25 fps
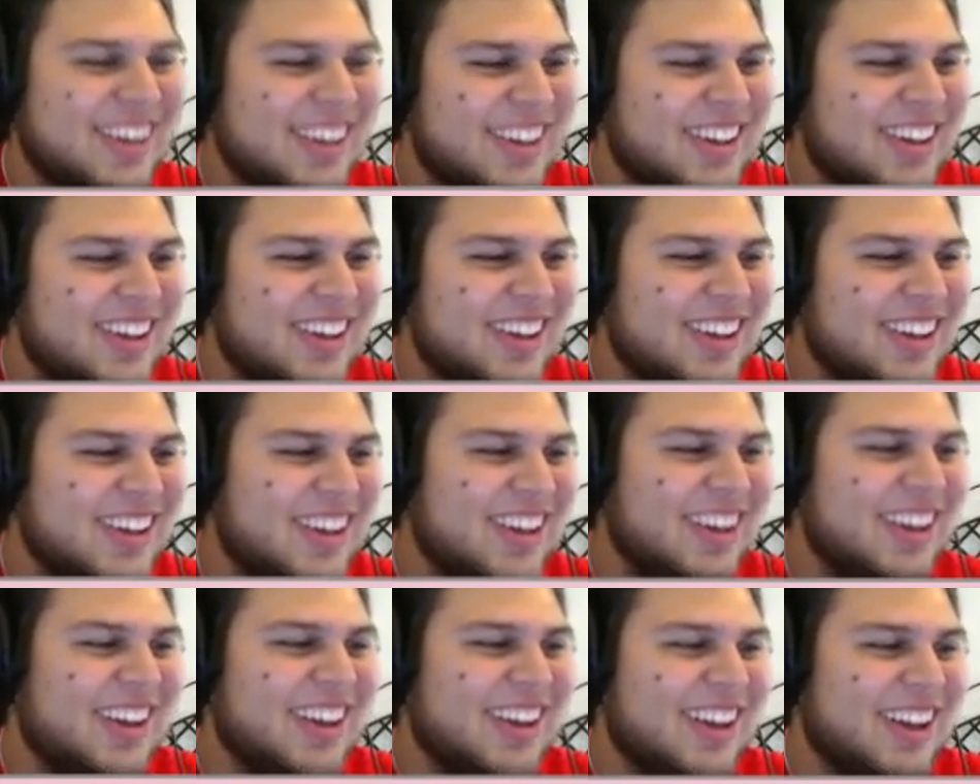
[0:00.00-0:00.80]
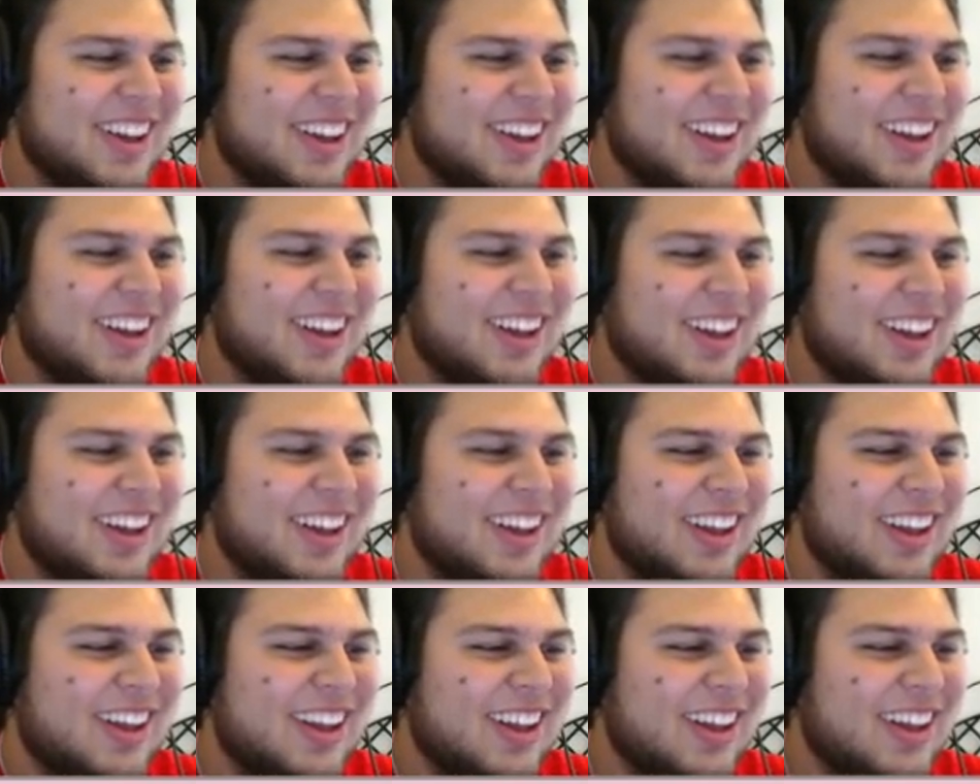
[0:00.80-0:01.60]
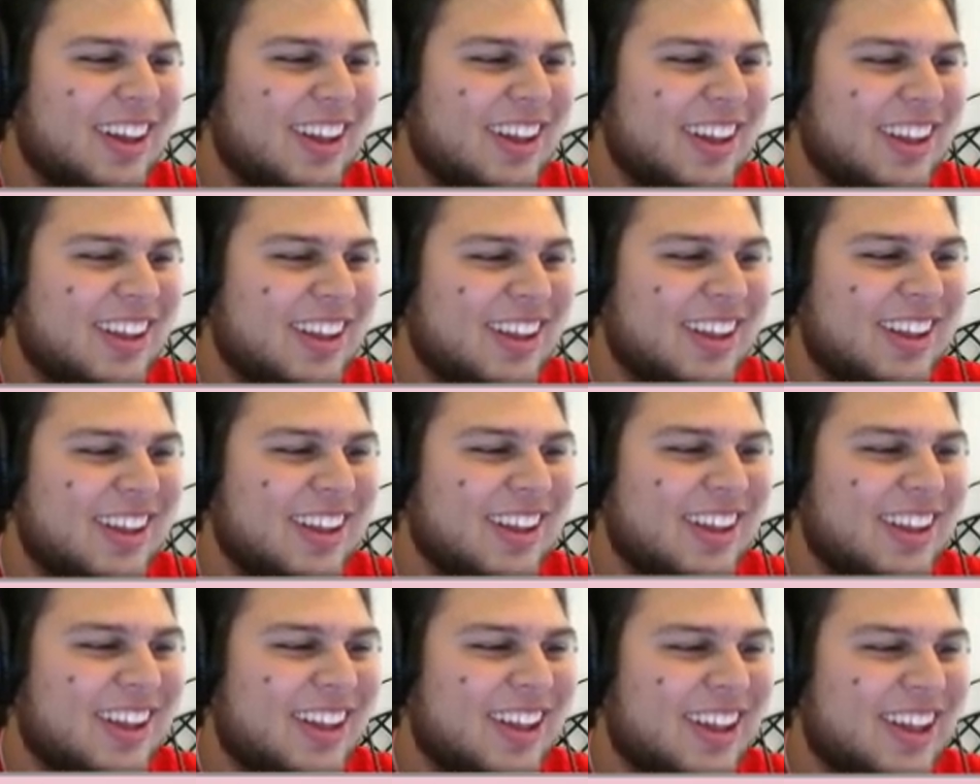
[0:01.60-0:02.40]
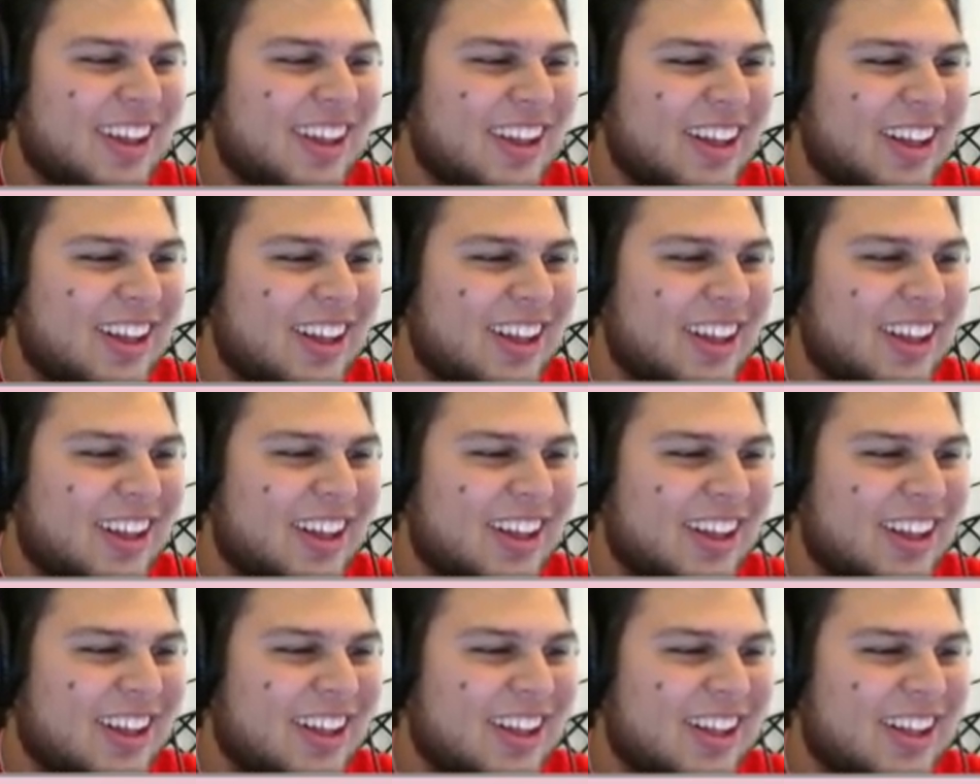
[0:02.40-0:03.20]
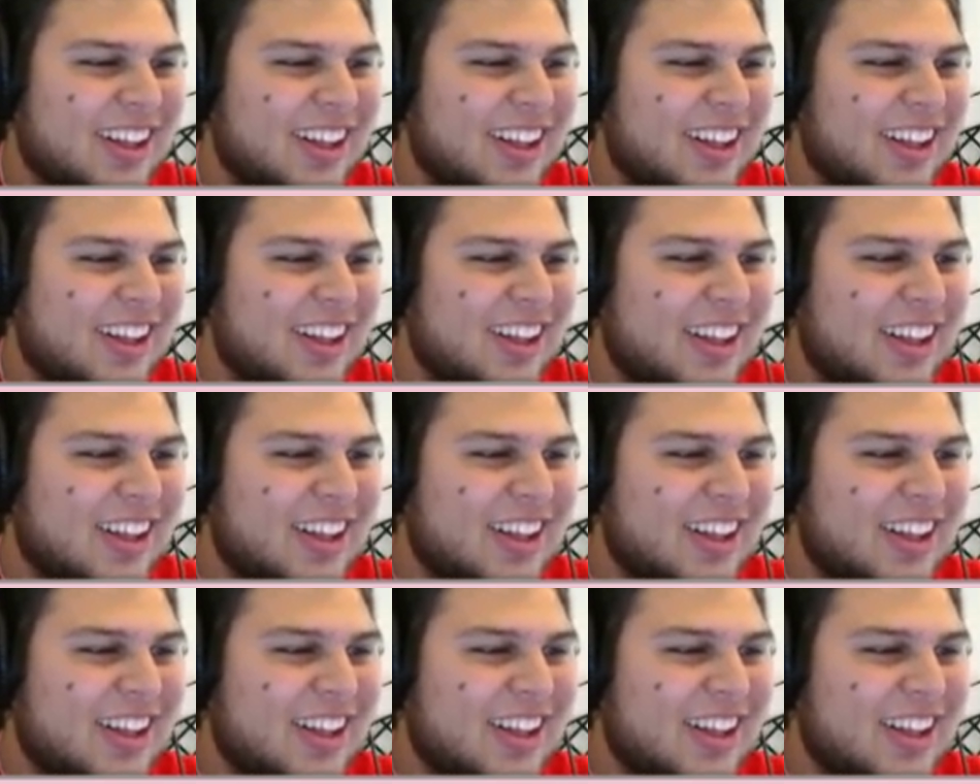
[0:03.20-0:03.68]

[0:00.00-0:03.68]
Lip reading: Nothing is said.